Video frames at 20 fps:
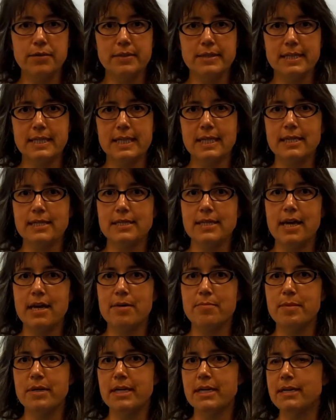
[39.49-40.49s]
is a
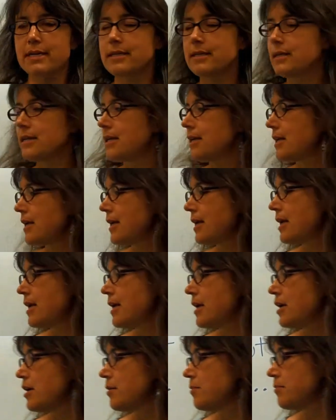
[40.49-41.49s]
contaminant.
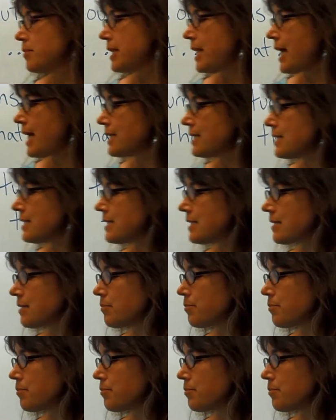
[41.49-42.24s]
Plastic